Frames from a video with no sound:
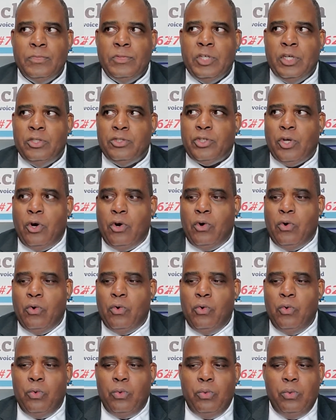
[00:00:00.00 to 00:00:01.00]

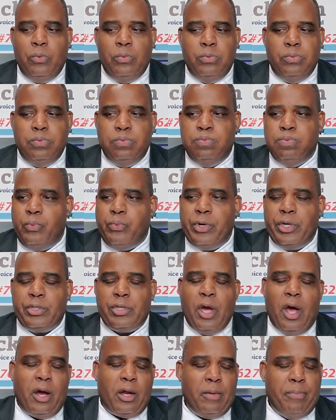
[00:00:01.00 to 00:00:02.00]
so we're
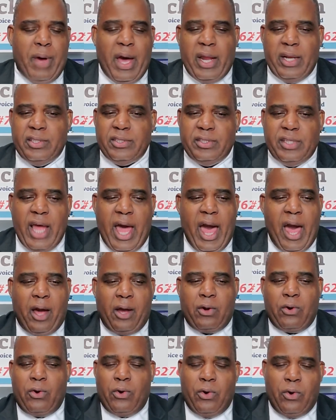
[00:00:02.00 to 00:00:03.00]
talking about a
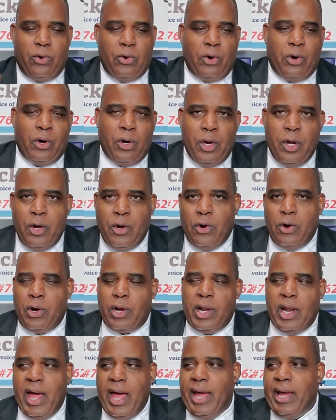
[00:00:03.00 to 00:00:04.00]
stock or
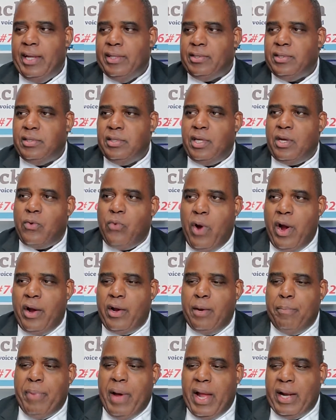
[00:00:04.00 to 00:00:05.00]
clients
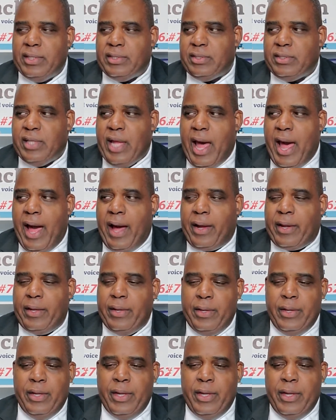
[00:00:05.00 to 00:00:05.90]
inquiring about a stock.